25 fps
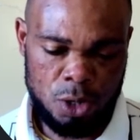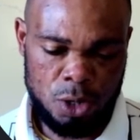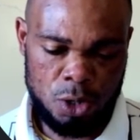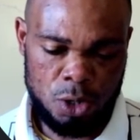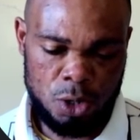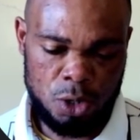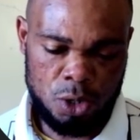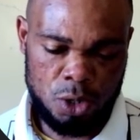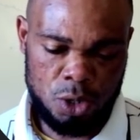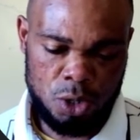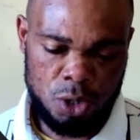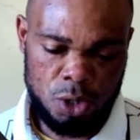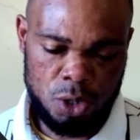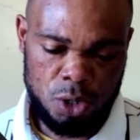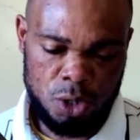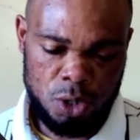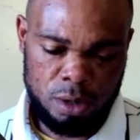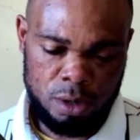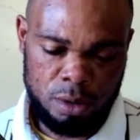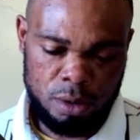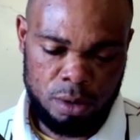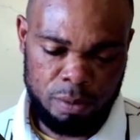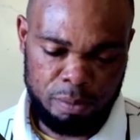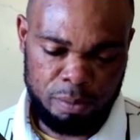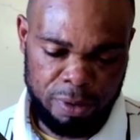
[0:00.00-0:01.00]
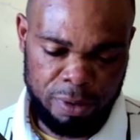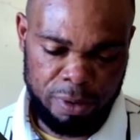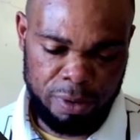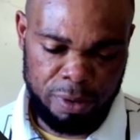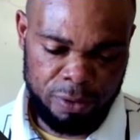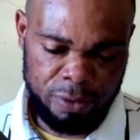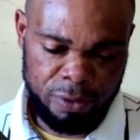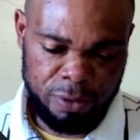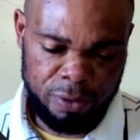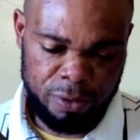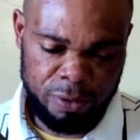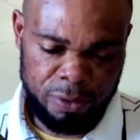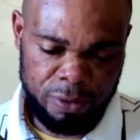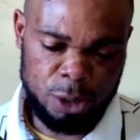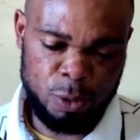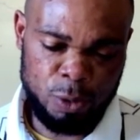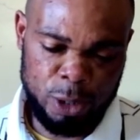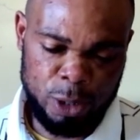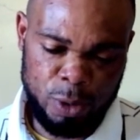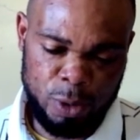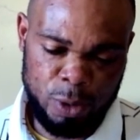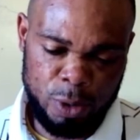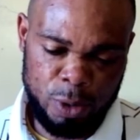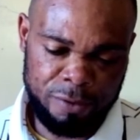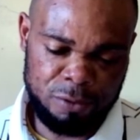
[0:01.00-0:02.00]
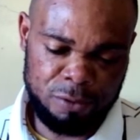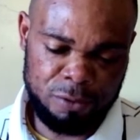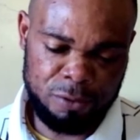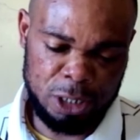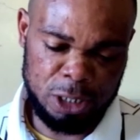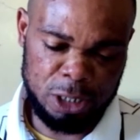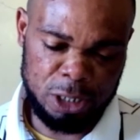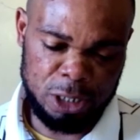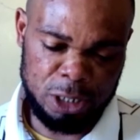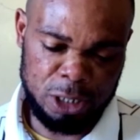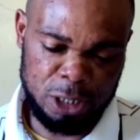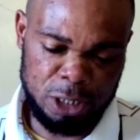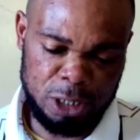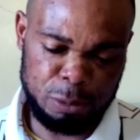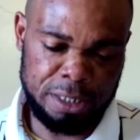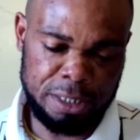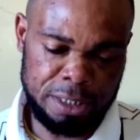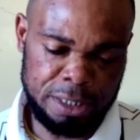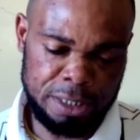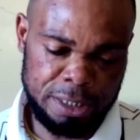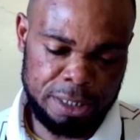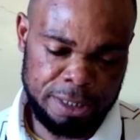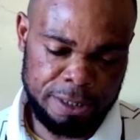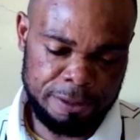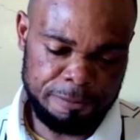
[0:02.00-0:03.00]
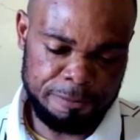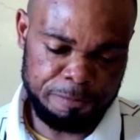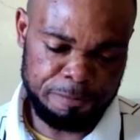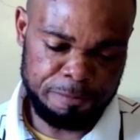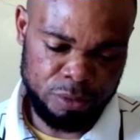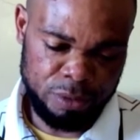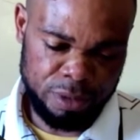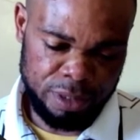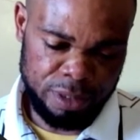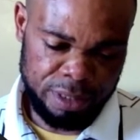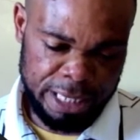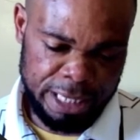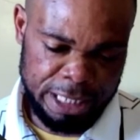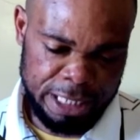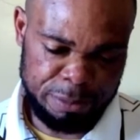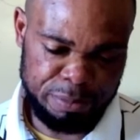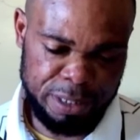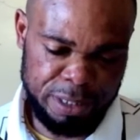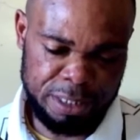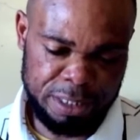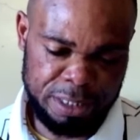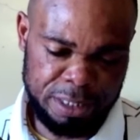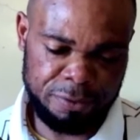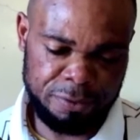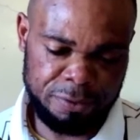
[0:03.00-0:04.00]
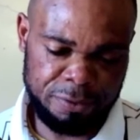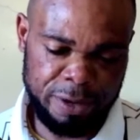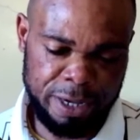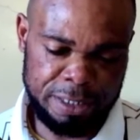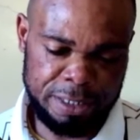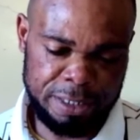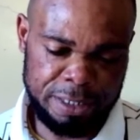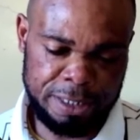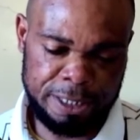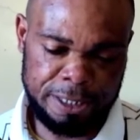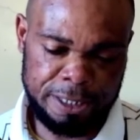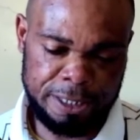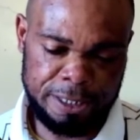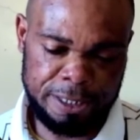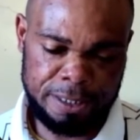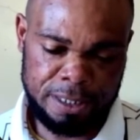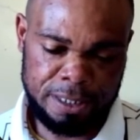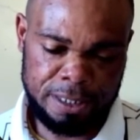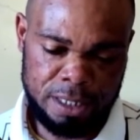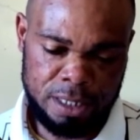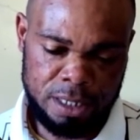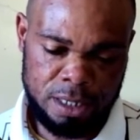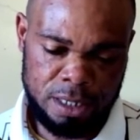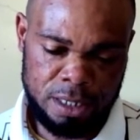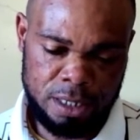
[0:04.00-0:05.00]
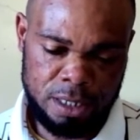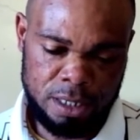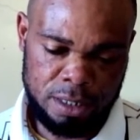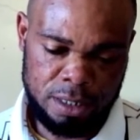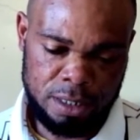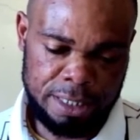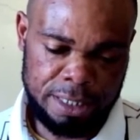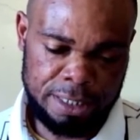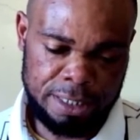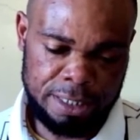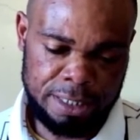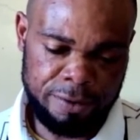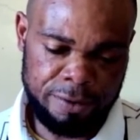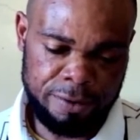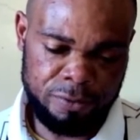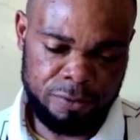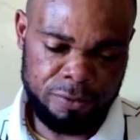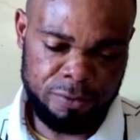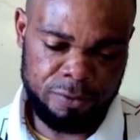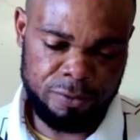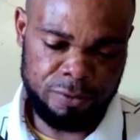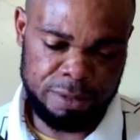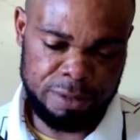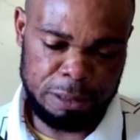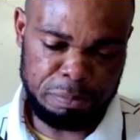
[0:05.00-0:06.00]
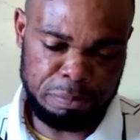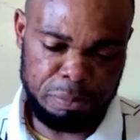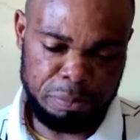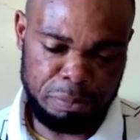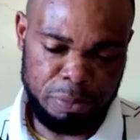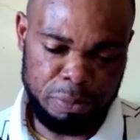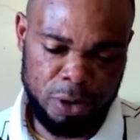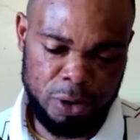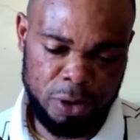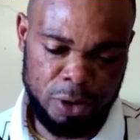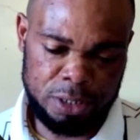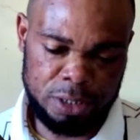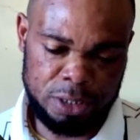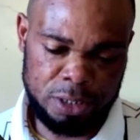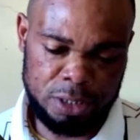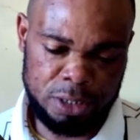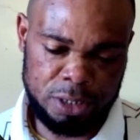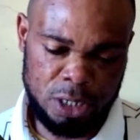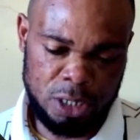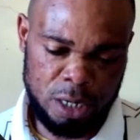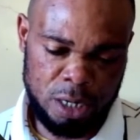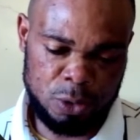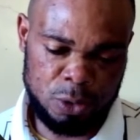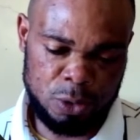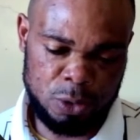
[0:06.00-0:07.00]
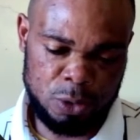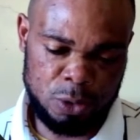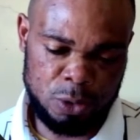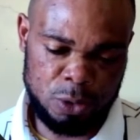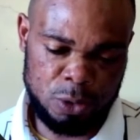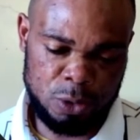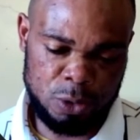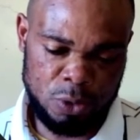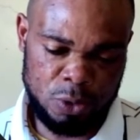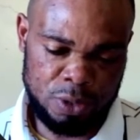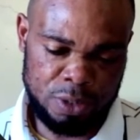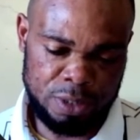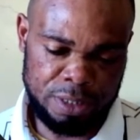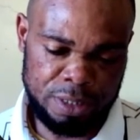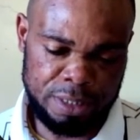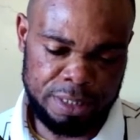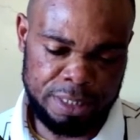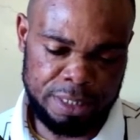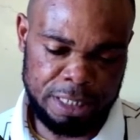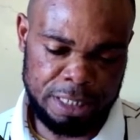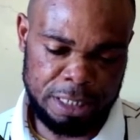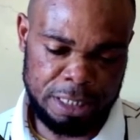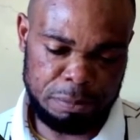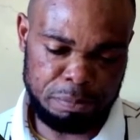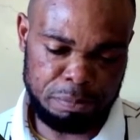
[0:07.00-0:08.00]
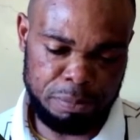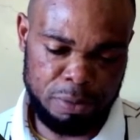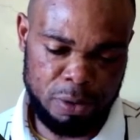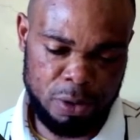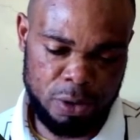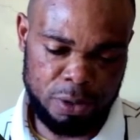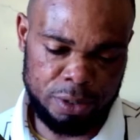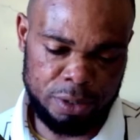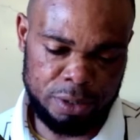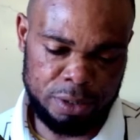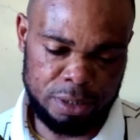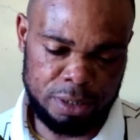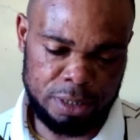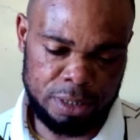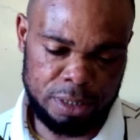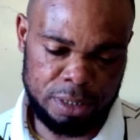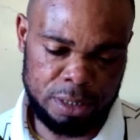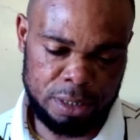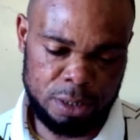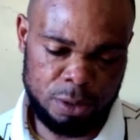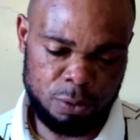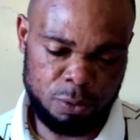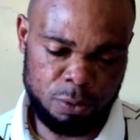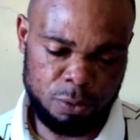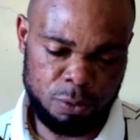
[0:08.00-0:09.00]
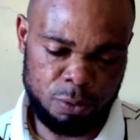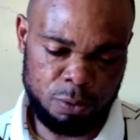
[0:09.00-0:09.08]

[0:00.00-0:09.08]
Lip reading: Let's say from this point up to this point. You want to add a keyframe from that point to this point. You split again.